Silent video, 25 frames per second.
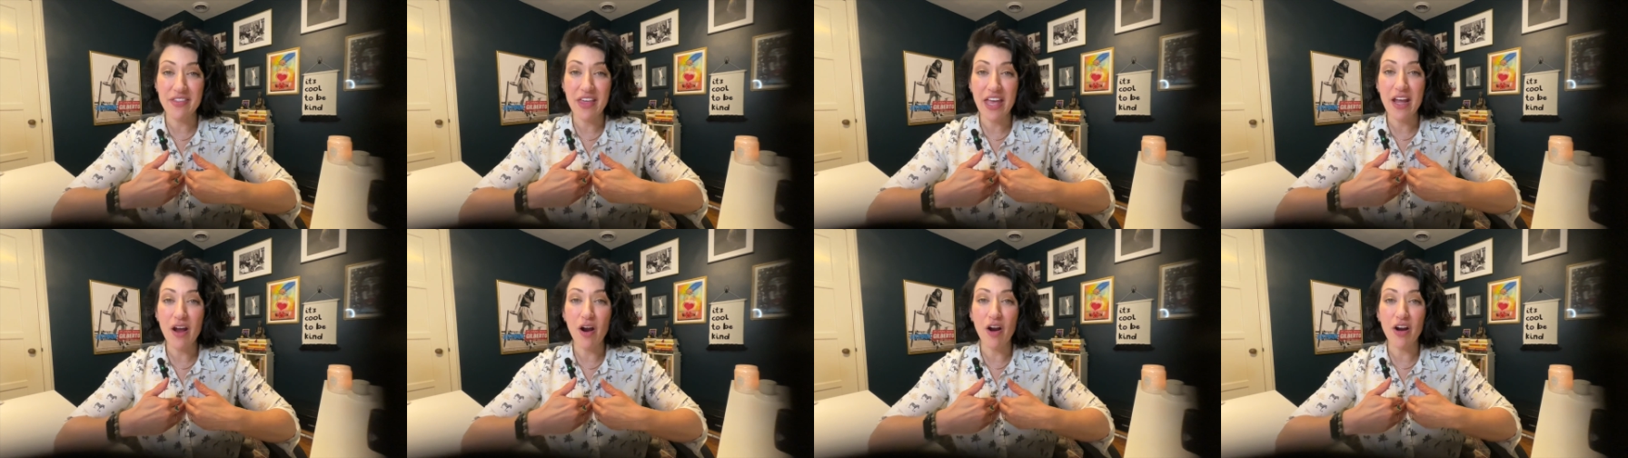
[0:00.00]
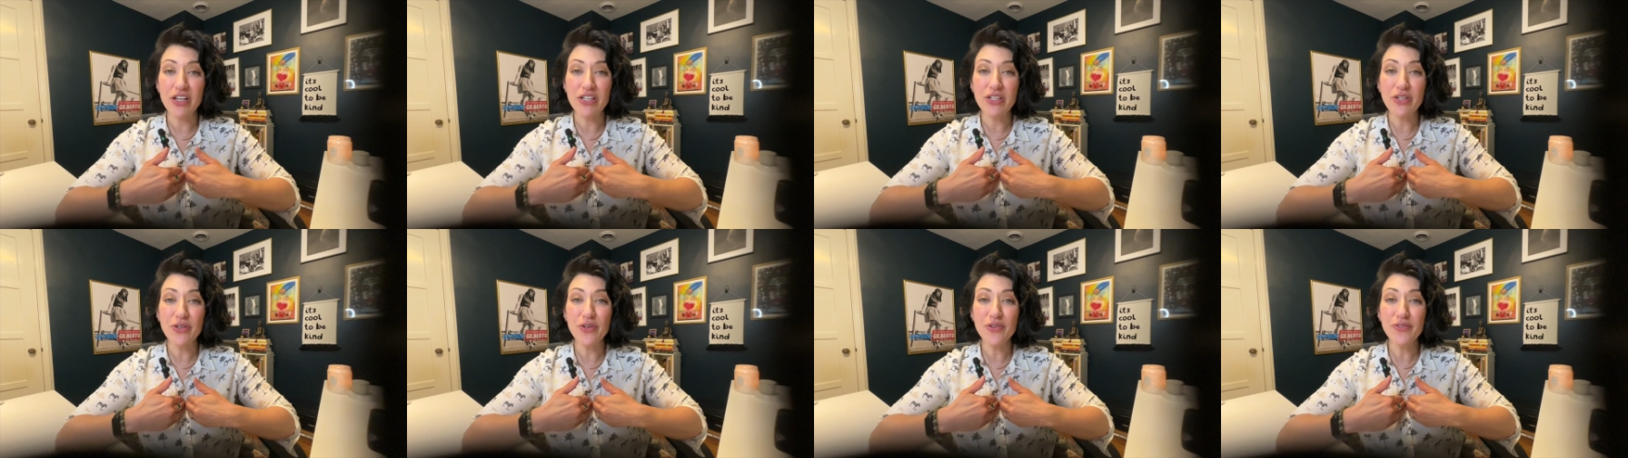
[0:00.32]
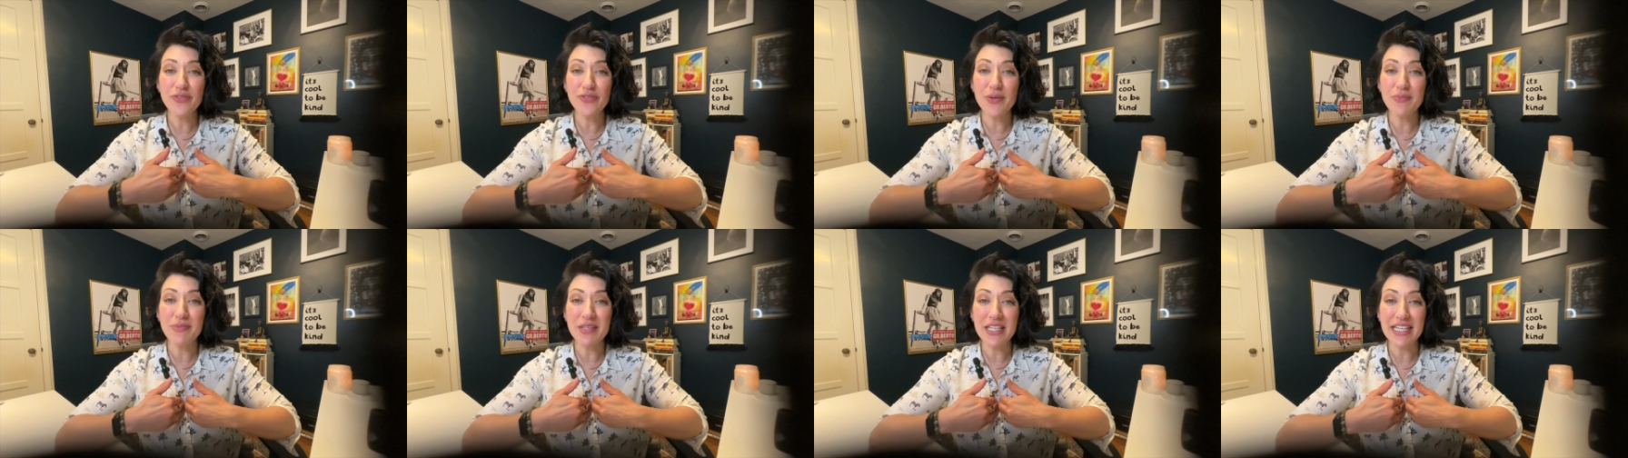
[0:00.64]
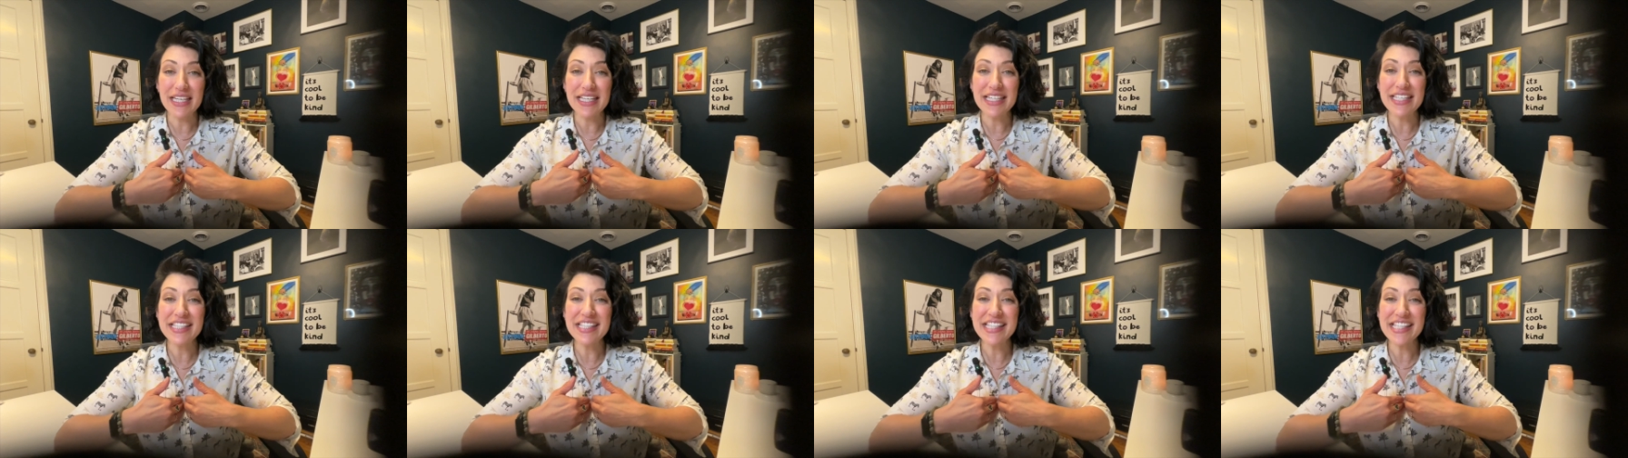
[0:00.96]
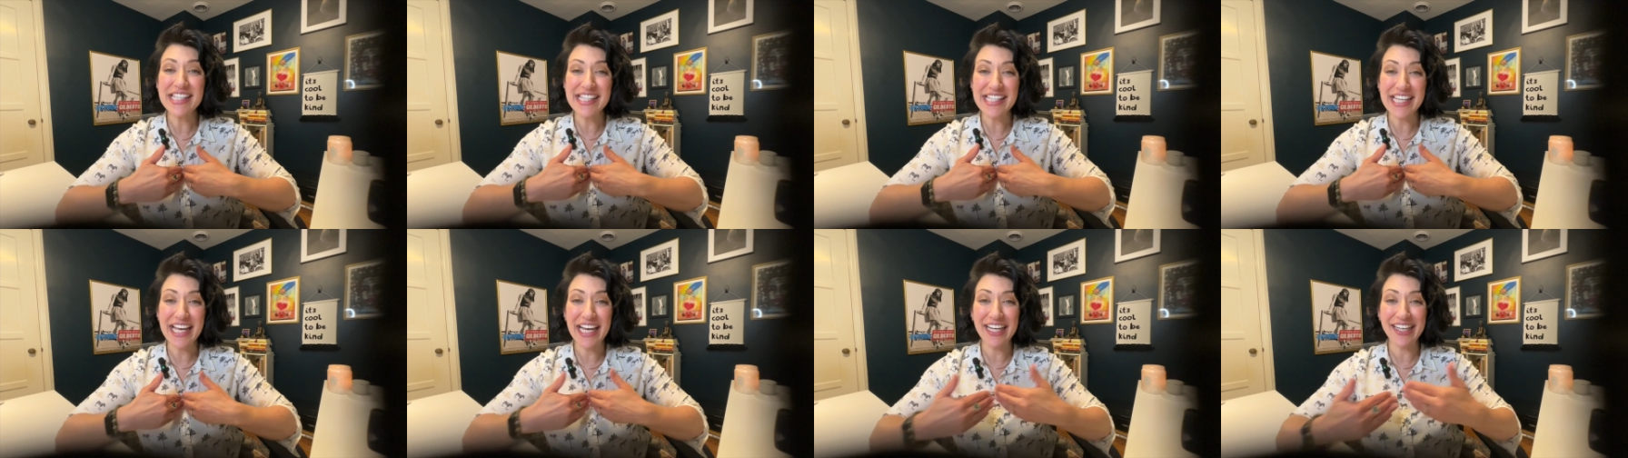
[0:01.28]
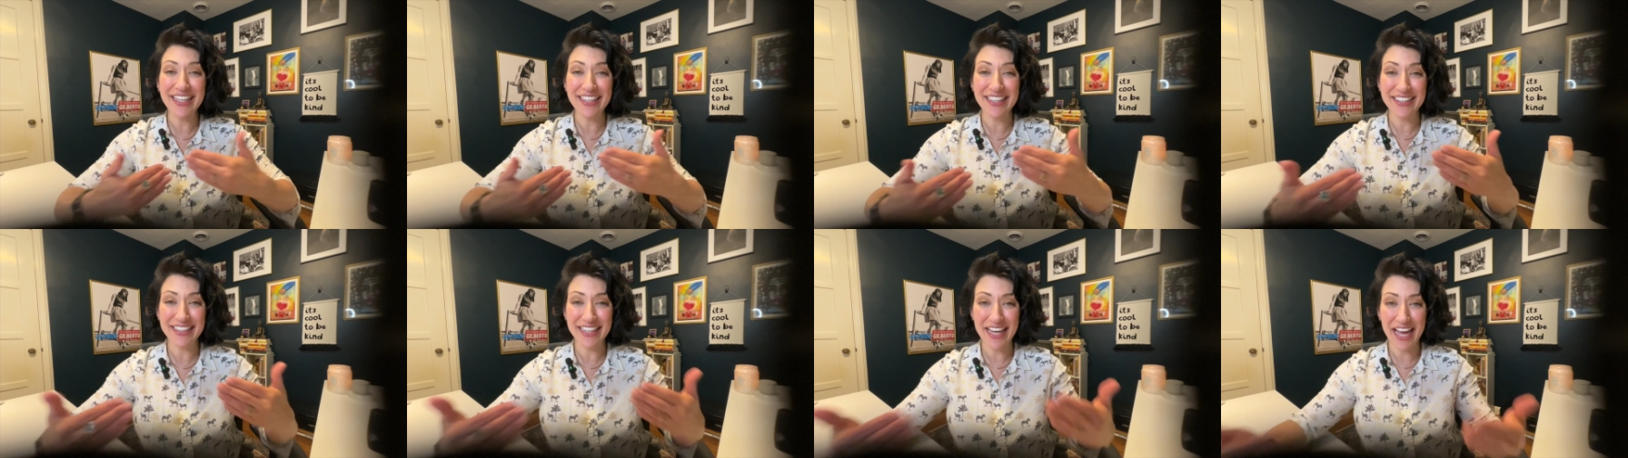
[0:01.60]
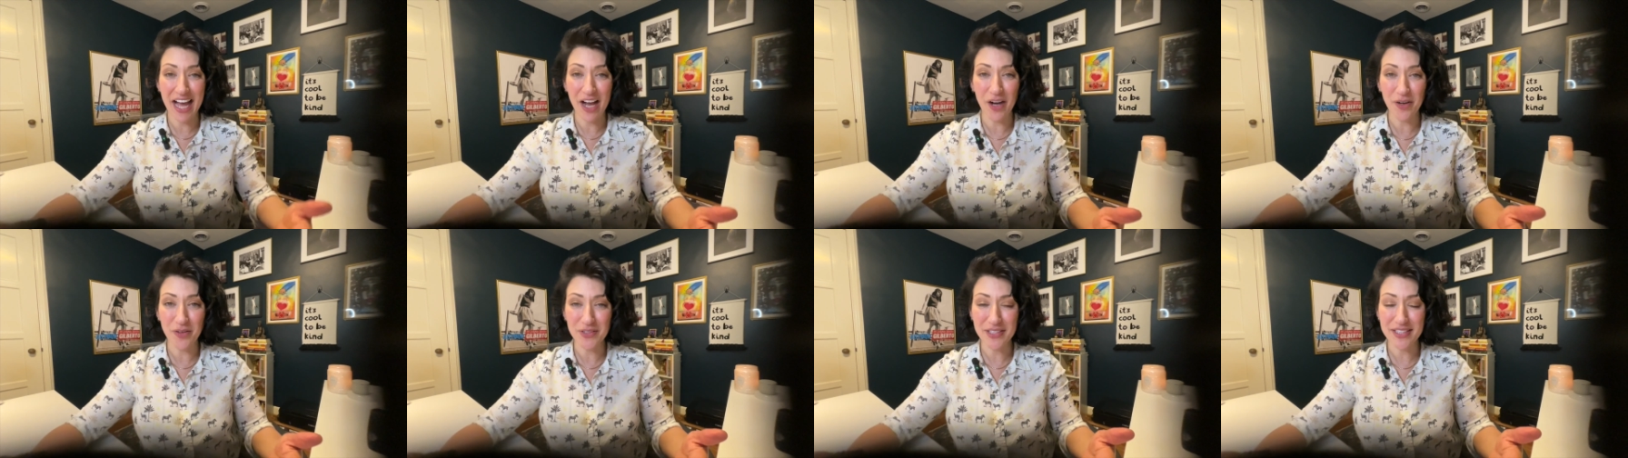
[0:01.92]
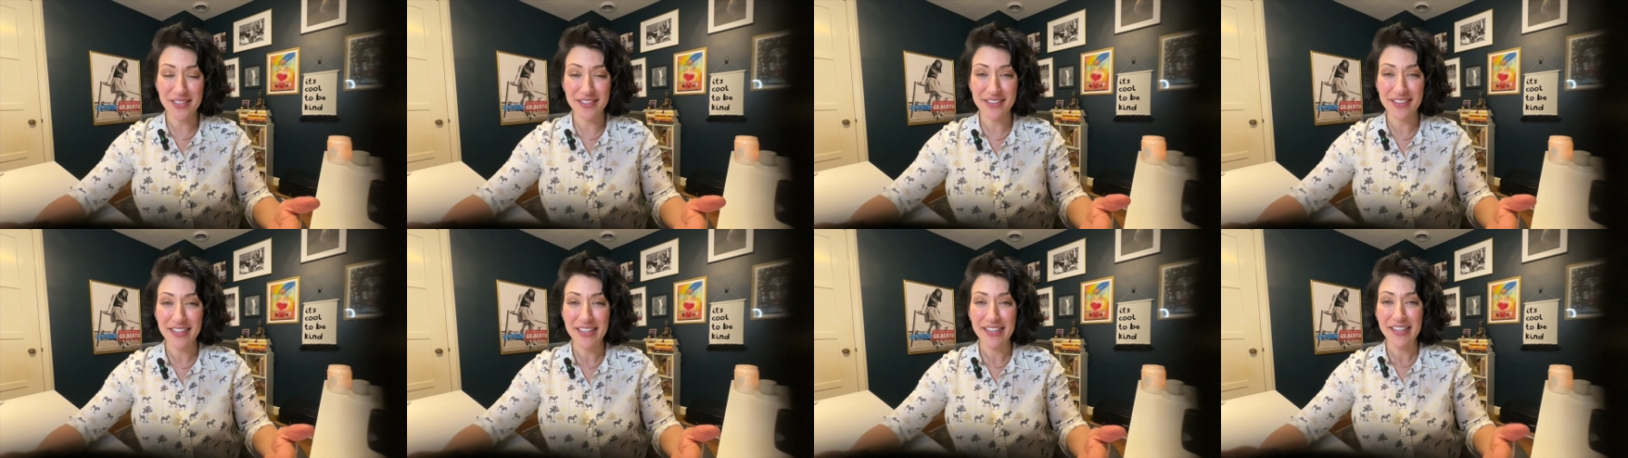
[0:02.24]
They are you from the inside out.